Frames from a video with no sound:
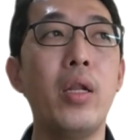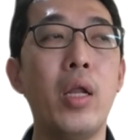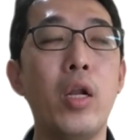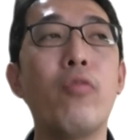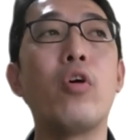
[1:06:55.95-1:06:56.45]

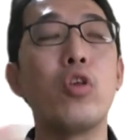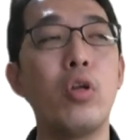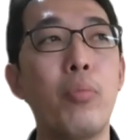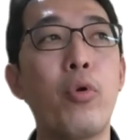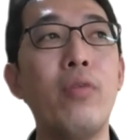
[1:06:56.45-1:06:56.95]
of course, on
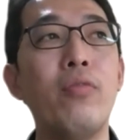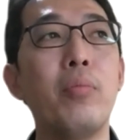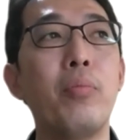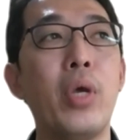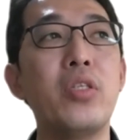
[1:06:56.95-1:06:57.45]
a
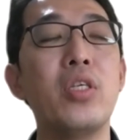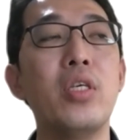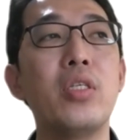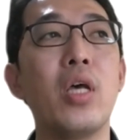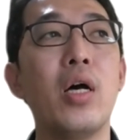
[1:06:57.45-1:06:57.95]
private
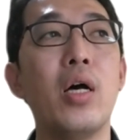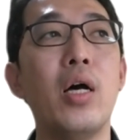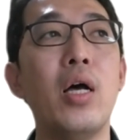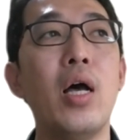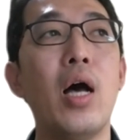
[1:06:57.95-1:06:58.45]
basis,
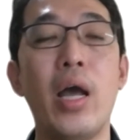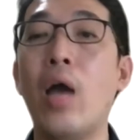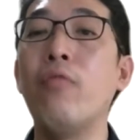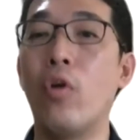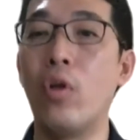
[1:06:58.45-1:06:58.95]
I
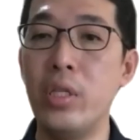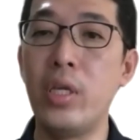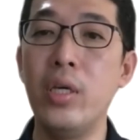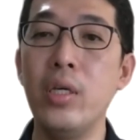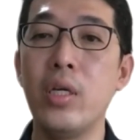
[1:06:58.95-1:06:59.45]

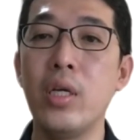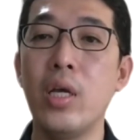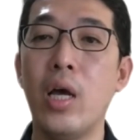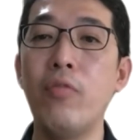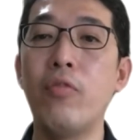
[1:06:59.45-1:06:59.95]
volunteer.
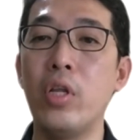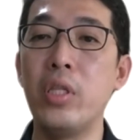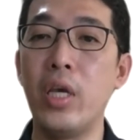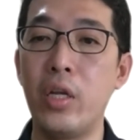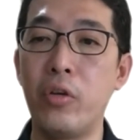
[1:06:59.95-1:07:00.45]
I
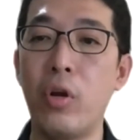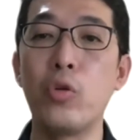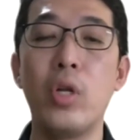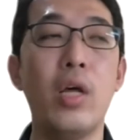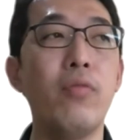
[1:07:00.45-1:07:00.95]
volunteer at a
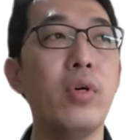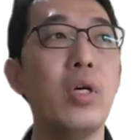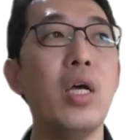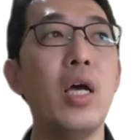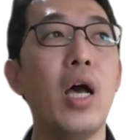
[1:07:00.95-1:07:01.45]
grassroots level. I